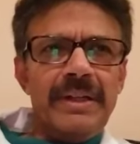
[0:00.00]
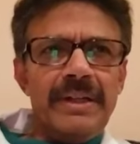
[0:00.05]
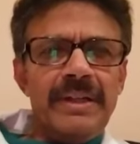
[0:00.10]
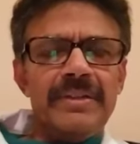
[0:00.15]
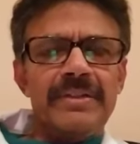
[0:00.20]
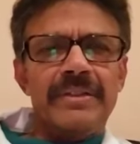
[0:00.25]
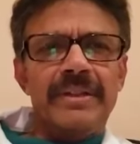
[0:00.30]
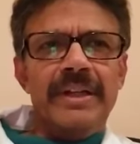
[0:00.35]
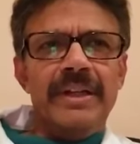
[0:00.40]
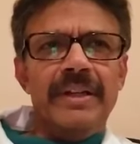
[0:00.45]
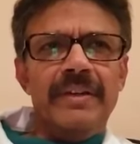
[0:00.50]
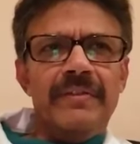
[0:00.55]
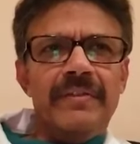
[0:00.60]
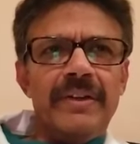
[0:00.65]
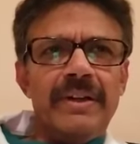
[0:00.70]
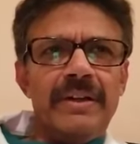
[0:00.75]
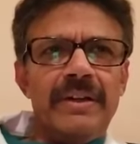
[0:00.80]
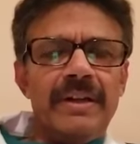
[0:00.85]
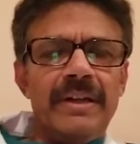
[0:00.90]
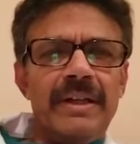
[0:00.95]
screening
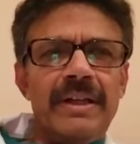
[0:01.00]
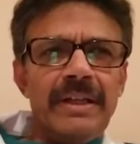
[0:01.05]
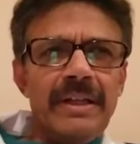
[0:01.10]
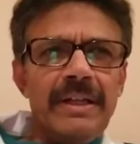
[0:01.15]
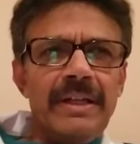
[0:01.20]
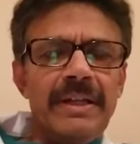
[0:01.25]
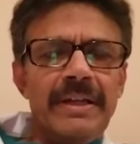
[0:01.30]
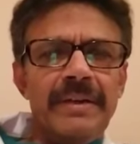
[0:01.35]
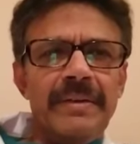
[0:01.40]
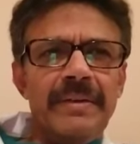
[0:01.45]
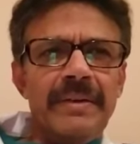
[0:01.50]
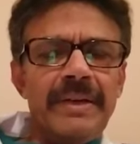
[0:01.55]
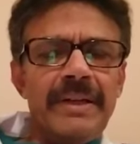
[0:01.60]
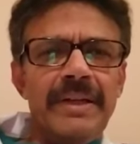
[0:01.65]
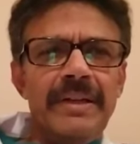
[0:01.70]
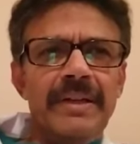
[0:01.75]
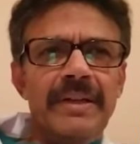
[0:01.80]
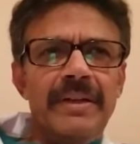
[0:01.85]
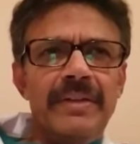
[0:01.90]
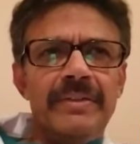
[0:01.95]
for
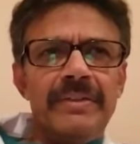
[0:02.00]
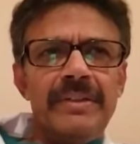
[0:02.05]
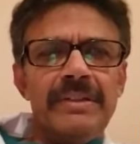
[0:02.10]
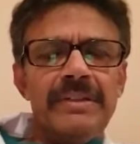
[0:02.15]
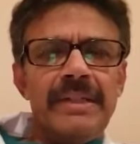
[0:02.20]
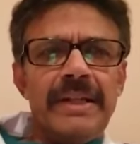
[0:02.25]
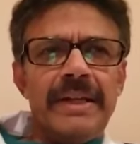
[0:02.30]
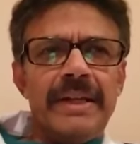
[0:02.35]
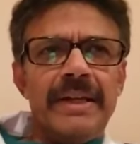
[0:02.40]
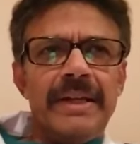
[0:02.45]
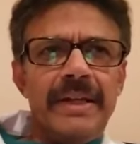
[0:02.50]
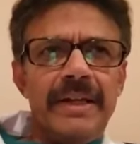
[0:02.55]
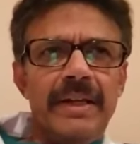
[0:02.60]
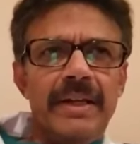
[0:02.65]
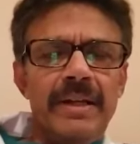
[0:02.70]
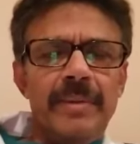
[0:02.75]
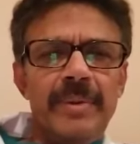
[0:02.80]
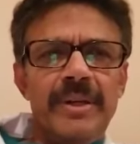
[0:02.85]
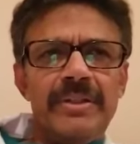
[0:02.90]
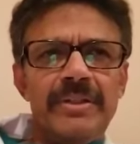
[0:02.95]
kidney disease, like I
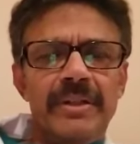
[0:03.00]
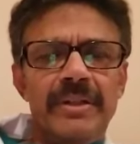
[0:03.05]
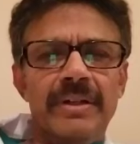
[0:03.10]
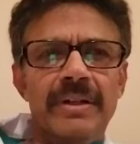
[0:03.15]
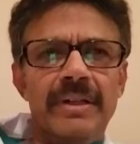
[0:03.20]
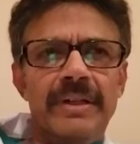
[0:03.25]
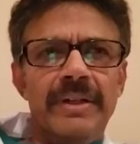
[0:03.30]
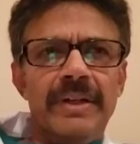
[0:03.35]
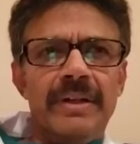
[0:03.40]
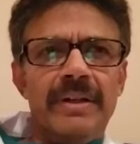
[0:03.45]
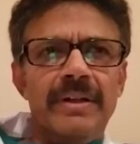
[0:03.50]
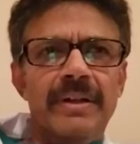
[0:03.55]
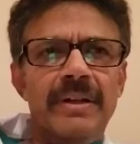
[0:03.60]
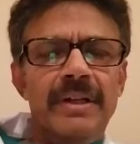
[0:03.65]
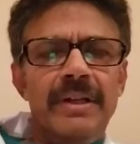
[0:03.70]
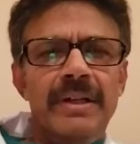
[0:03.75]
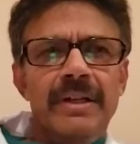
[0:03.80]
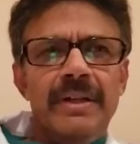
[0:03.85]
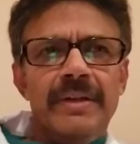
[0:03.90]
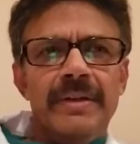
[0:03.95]
had mentioned earlier,
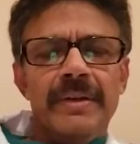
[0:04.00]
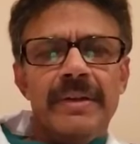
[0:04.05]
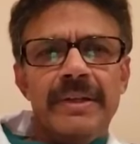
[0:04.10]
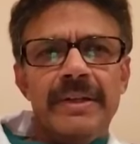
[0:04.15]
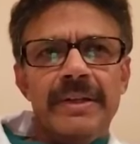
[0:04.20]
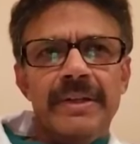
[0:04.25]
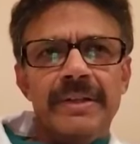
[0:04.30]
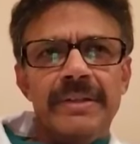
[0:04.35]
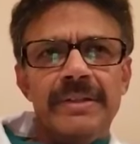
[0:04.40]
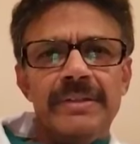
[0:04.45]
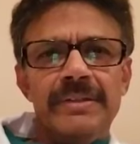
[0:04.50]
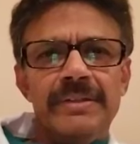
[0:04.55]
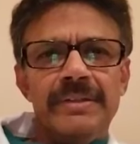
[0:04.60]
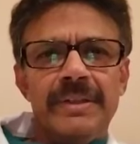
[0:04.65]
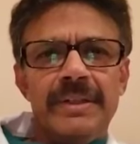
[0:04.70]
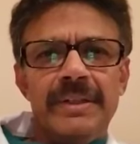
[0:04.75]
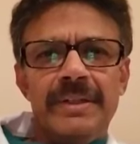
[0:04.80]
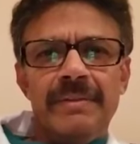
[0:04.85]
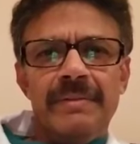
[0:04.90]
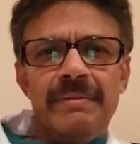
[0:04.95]
is
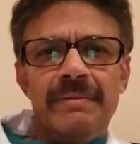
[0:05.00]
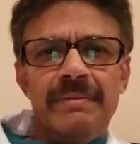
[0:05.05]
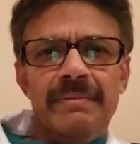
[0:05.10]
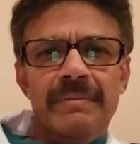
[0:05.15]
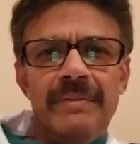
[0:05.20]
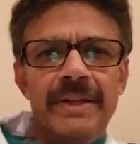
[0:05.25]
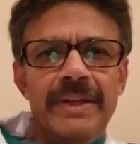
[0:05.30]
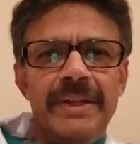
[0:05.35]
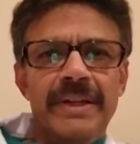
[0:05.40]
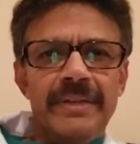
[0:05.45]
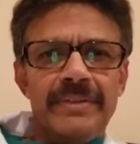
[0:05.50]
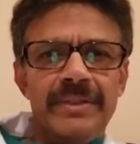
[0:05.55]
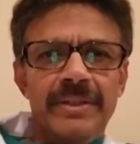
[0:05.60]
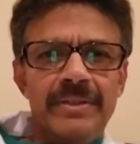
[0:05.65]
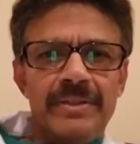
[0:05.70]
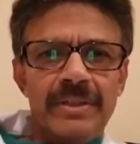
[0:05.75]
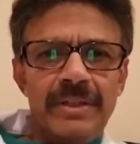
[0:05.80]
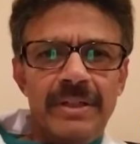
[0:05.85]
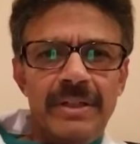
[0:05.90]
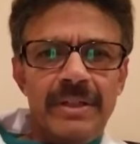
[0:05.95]
a very
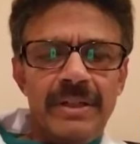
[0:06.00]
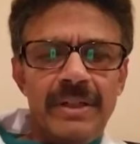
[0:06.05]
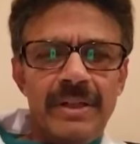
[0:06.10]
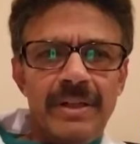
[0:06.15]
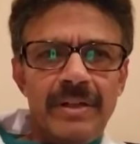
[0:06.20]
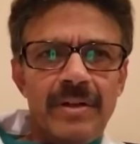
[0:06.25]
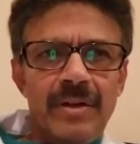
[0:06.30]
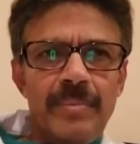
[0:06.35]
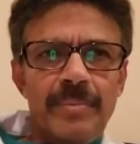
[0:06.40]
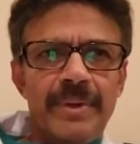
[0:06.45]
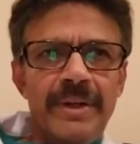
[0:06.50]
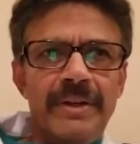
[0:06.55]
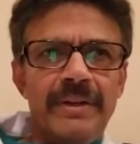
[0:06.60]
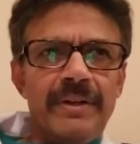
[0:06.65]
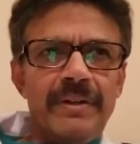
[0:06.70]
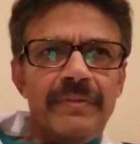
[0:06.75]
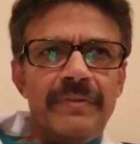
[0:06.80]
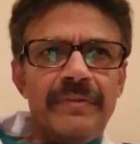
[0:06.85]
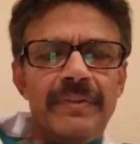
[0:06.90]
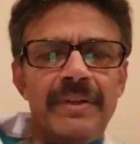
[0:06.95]
essential component
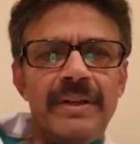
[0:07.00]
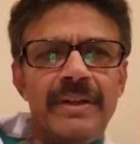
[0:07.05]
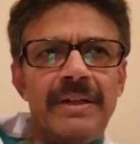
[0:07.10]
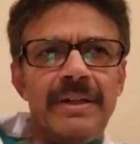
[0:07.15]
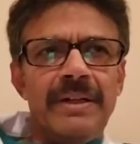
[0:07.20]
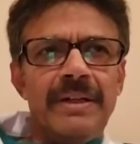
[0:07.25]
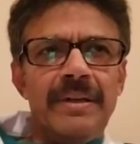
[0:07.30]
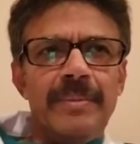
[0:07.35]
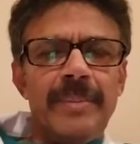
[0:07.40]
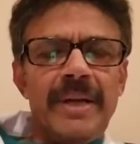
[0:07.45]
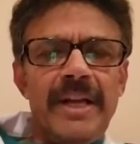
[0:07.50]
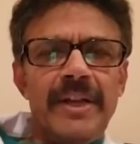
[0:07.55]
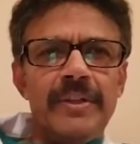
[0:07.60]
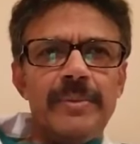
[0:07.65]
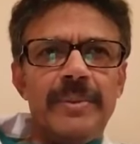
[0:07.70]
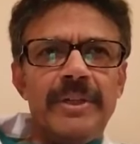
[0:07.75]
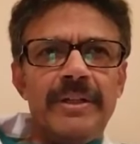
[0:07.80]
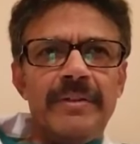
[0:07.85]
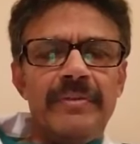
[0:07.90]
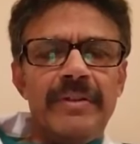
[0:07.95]
of
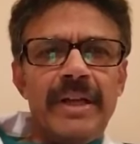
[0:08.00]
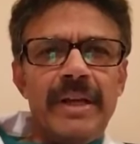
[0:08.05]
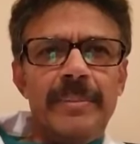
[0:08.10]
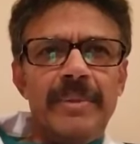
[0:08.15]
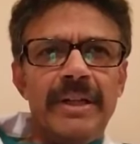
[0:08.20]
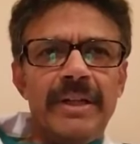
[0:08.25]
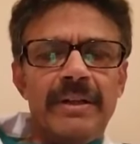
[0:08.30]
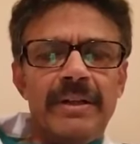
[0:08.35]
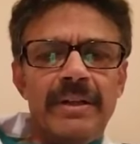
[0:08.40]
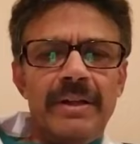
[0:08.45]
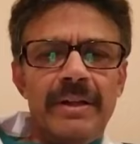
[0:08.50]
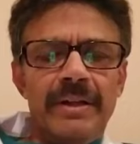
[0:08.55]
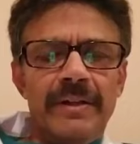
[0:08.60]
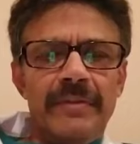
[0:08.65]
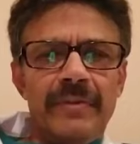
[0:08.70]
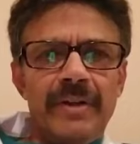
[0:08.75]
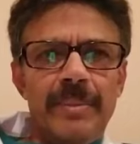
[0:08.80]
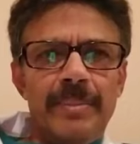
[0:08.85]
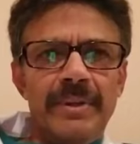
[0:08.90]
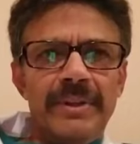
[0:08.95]
management of diabetic
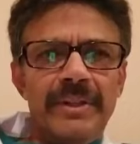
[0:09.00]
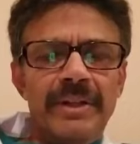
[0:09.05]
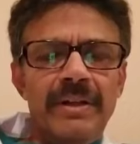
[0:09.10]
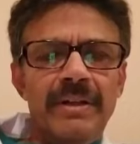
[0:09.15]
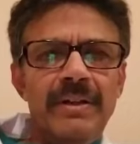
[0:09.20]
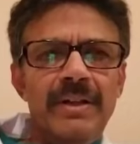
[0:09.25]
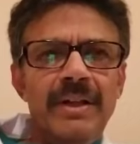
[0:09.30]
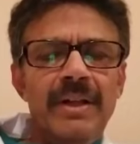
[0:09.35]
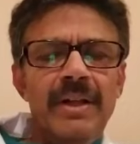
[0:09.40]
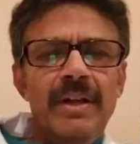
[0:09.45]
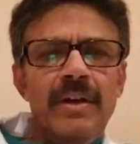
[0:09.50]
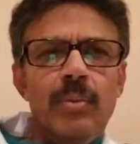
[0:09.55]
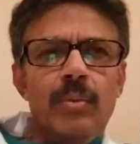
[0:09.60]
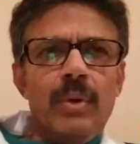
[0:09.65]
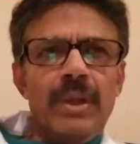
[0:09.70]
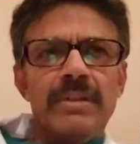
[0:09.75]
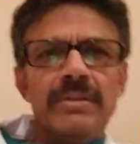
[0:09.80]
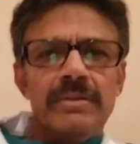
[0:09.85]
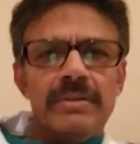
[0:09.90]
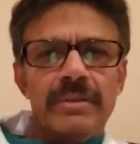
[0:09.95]
nephropathy.
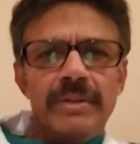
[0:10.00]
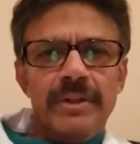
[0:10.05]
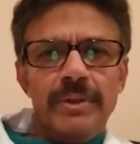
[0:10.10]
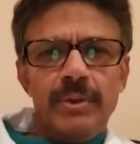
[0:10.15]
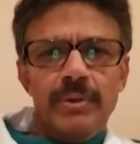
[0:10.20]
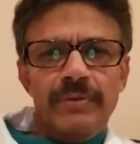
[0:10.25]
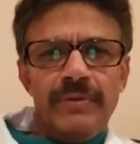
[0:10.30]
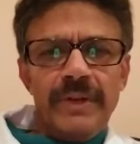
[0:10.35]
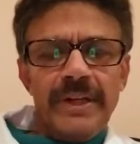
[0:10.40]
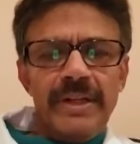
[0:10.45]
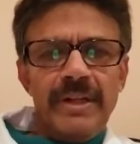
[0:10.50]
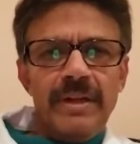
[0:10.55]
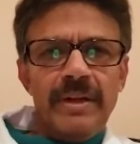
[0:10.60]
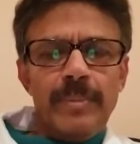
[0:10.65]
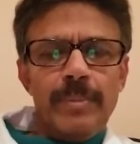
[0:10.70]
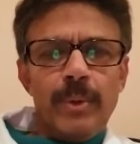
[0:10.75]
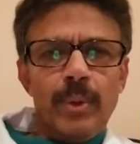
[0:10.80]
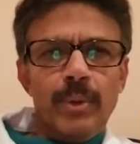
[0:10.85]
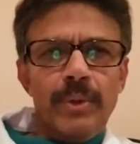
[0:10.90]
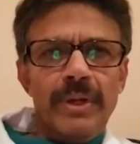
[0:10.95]
Once you find
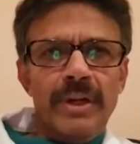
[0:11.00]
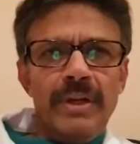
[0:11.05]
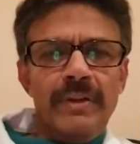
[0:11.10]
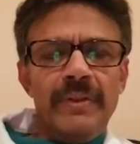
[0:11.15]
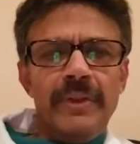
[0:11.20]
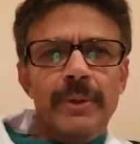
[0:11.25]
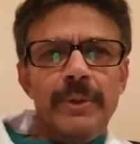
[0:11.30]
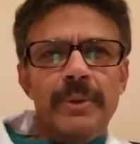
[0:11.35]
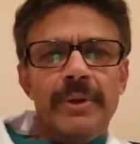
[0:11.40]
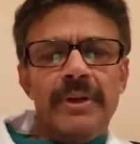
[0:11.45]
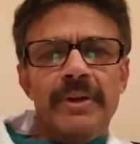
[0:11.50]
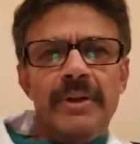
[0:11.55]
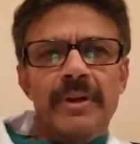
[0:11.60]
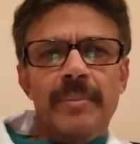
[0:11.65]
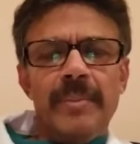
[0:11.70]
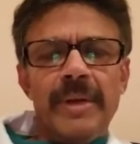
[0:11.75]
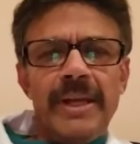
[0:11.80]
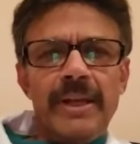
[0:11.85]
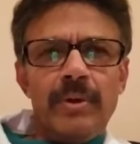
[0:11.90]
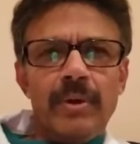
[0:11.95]
protein in the urine,
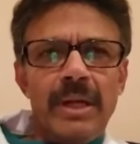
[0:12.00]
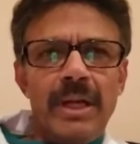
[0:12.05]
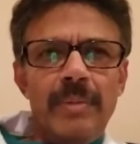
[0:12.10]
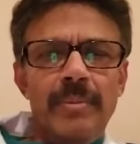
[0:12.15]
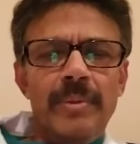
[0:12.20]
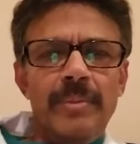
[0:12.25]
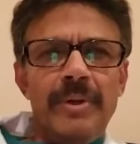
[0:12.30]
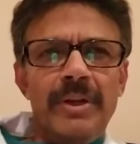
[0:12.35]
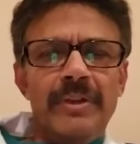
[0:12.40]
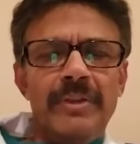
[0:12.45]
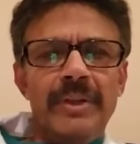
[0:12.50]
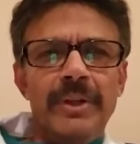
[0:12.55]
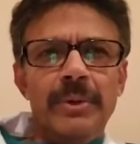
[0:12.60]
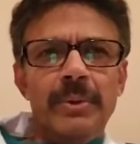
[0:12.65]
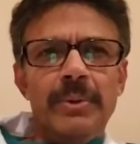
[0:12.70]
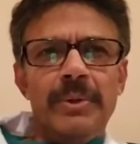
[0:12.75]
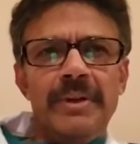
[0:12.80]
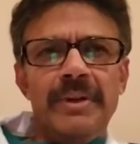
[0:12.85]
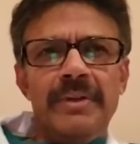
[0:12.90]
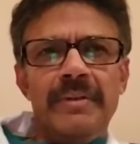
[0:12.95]
microalbumin in the
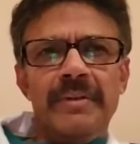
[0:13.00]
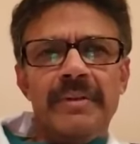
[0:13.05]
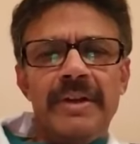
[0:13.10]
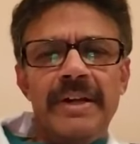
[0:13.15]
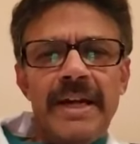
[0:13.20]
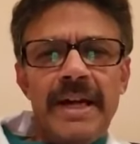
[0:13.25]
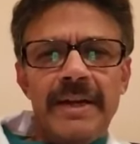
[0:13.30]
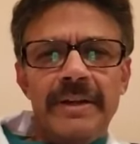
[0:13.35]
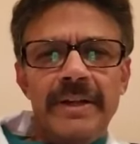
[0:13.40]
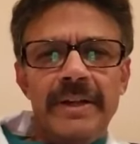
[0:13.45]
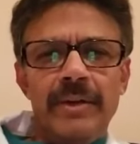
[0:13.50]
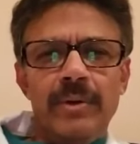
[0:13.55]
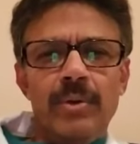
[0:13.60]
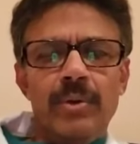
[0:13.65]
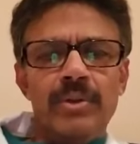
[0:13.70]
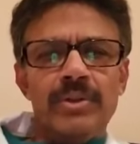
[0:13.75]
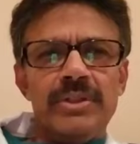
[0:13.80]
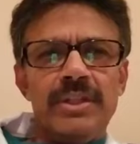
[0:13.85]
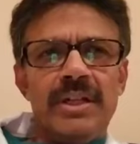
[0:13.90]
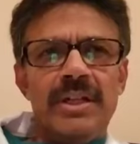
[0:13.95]
urine, creatinine
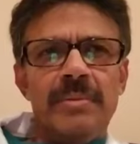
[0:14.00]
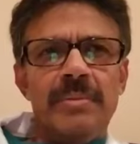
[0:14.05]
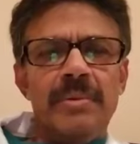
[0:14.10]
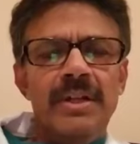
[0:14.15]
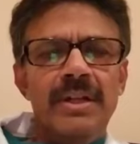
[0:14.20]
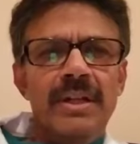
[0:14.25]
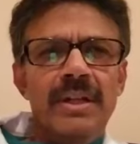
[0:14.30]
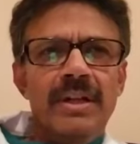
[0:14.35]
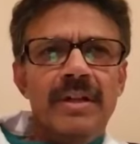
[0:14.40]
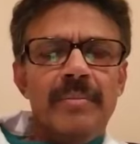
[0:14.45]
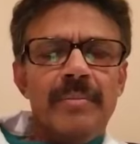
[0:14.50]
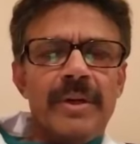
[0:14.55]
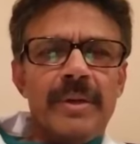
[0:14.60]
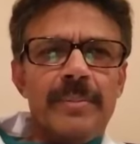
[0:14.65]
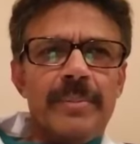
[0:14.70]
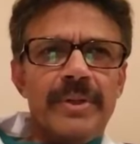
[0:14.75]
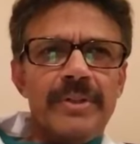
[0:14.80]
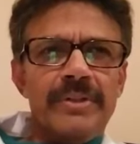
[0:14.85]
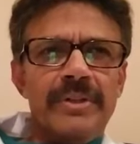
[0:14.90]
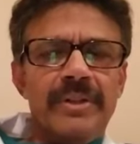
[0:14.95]
goes up, blood
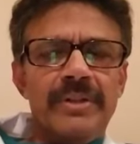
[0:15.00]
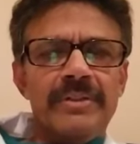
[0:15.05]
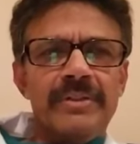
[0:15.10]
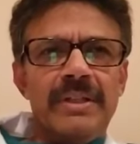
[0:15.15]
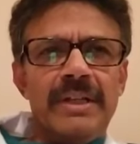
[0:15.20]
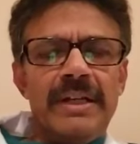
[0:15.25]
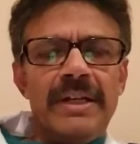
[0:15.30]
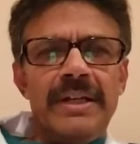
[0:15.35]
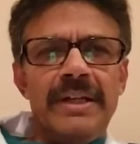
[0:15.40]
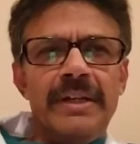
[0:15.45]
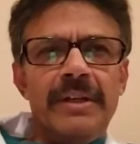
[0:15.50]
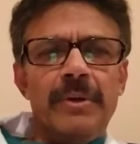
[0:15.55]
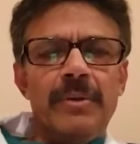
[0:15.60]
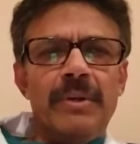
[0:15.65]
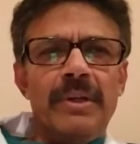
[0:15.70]
pressure is high,